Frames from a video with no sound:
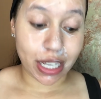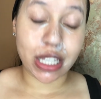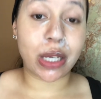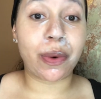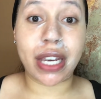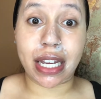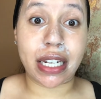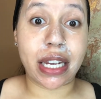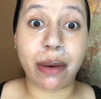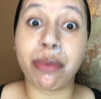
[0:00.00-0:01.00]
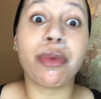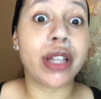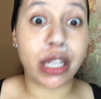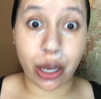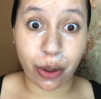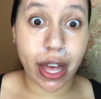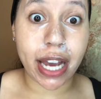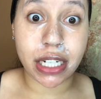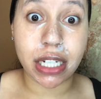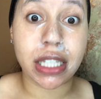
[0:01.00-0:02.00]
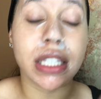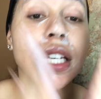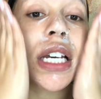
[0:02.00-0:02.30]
so we end up with no lashes.